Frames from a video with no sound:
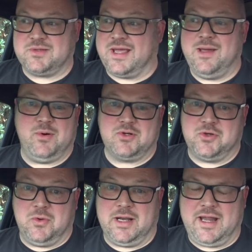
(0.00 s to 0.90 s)
some gearbox
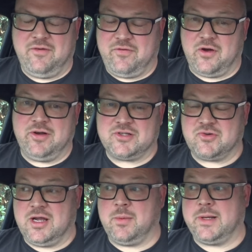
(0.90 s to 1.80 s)
oil in it, fire it
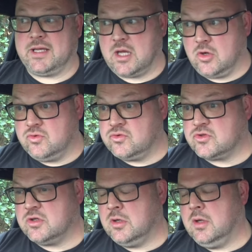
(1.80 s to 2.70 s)
straight up and it
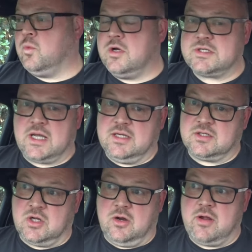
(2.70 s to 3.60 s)
goes. Worst case
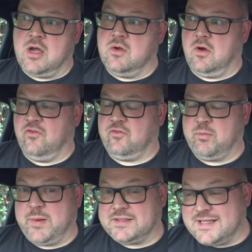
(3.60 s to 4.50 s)
scenario,
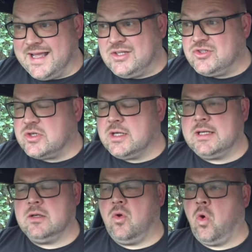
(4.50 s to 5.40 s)
I've buzzed the
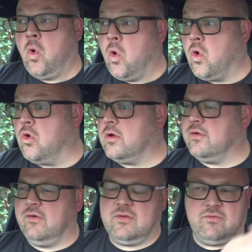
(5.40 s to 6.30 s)
engine or
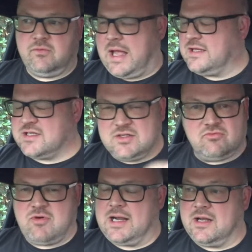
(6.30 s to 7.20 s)
as
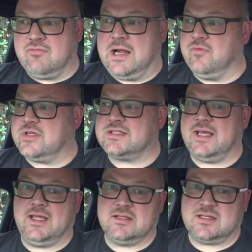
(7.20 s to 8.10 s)
it's rattling round, it's
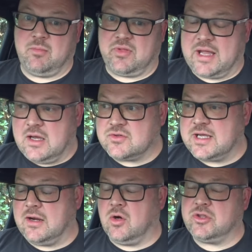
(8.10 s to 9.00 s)
taken something else
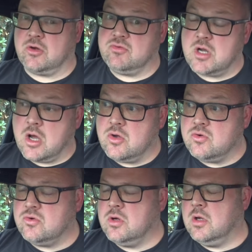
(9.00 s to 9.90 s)
out. I don't
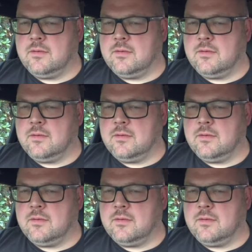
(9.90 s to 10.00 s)
know